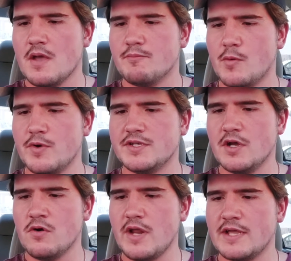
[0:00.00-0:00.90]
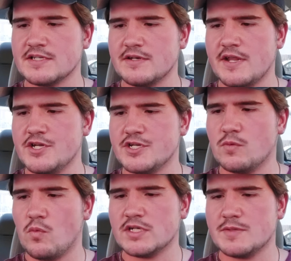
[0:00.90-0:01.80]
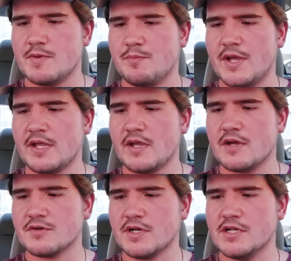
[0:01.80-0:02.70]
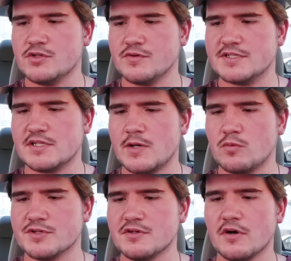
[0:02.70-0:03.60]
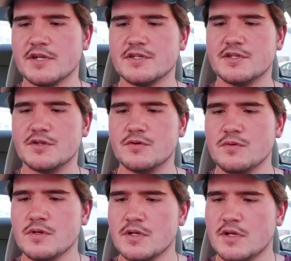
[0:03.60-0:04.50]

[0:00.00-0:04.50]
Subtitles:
But we don't, as a nation, want to be begging other countries like we're starting to do